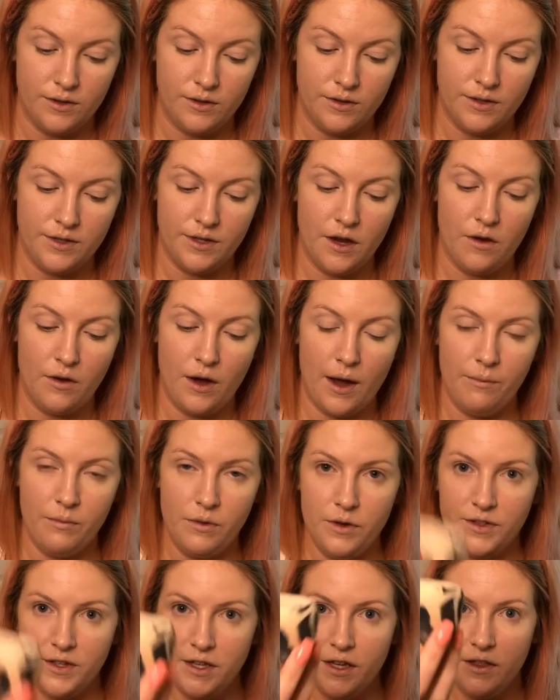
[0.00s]
So I'm
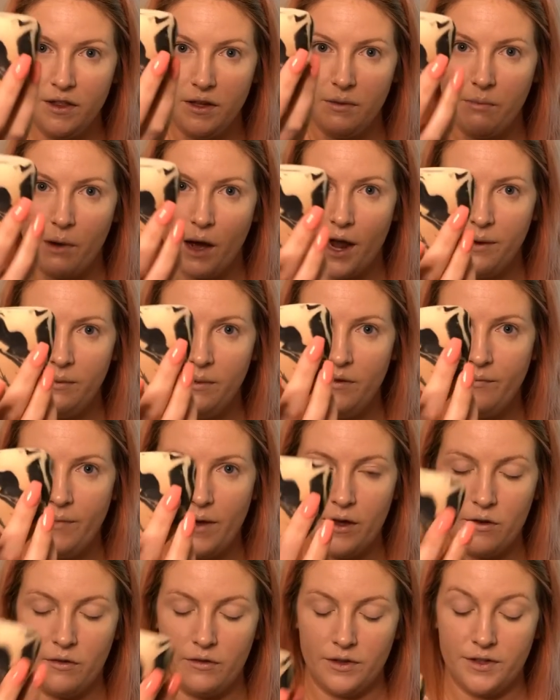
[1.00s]
using the bottom of
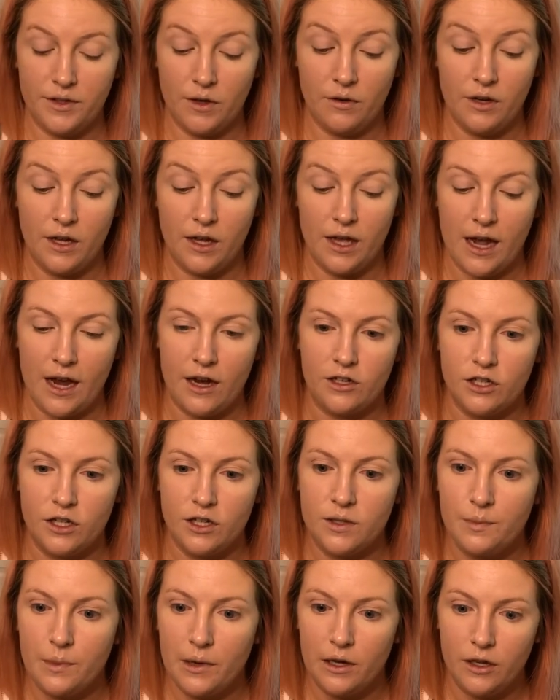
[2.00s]
my Sonia
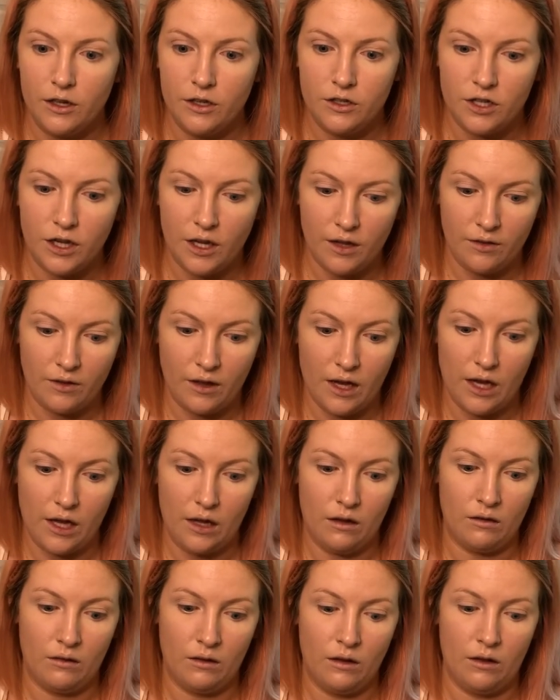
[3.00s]
Kashuk sponge and
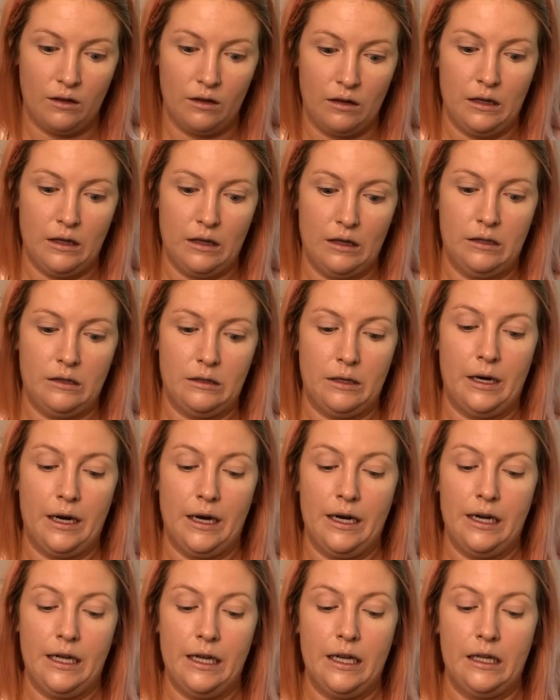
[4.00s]
like
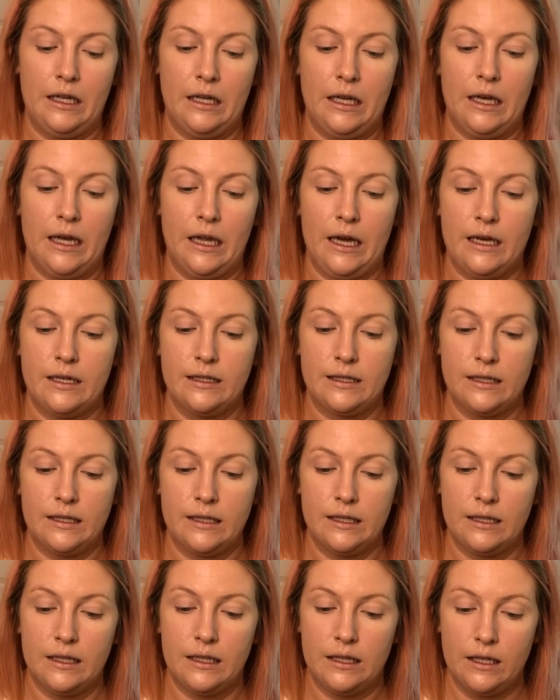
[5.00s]
trying to get as
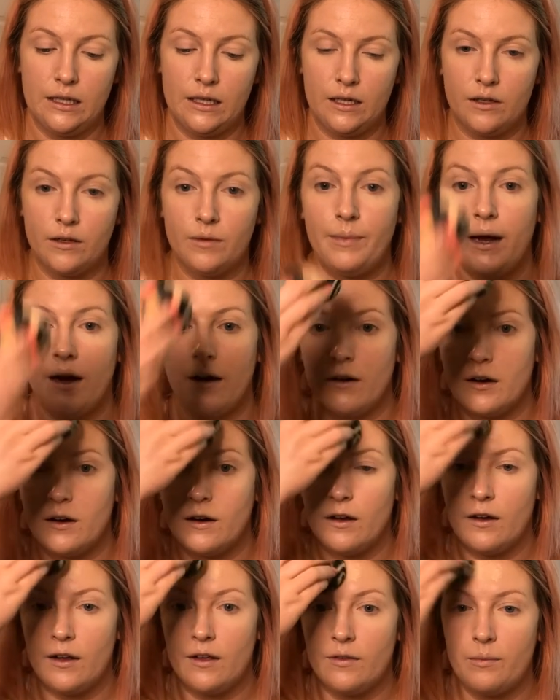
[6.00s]
little
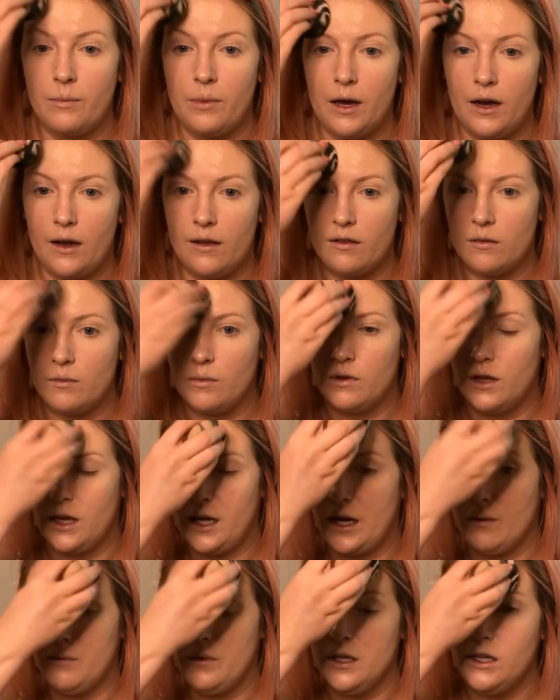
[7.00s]
powder as possible,
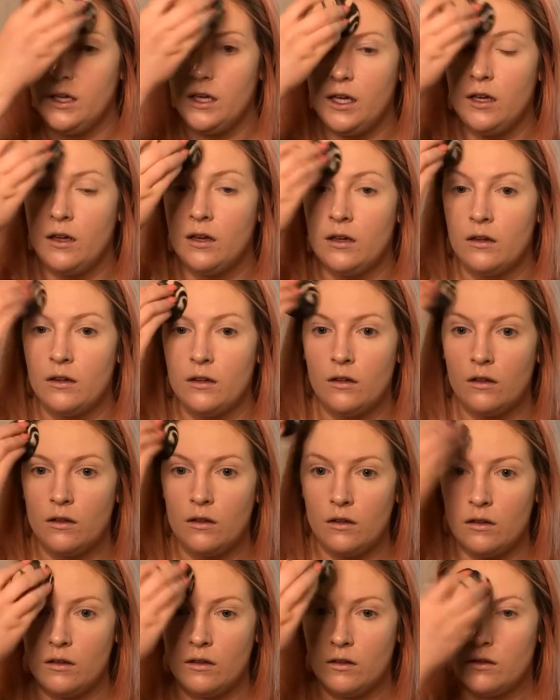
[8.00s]
and I really
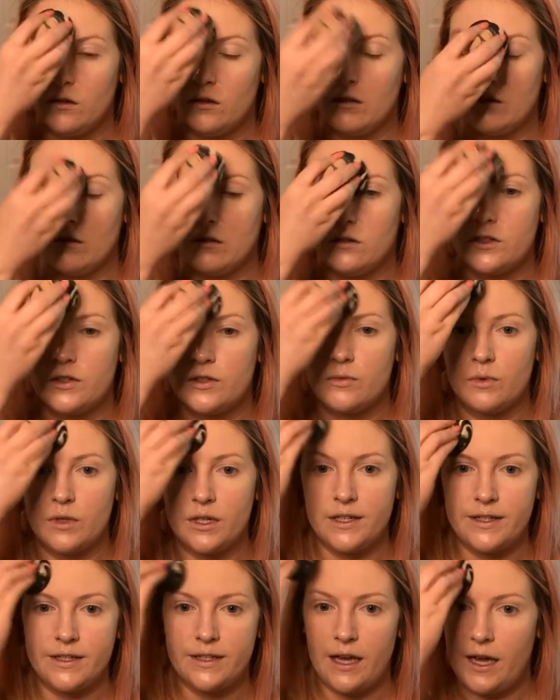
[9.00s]
just want
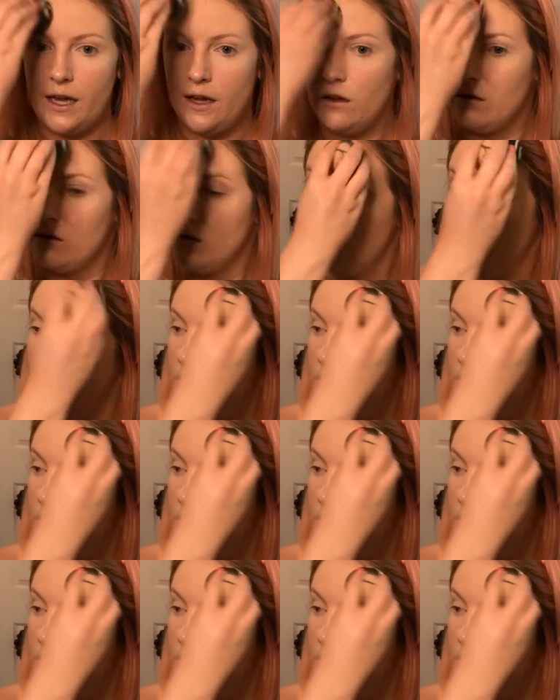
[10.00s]
to set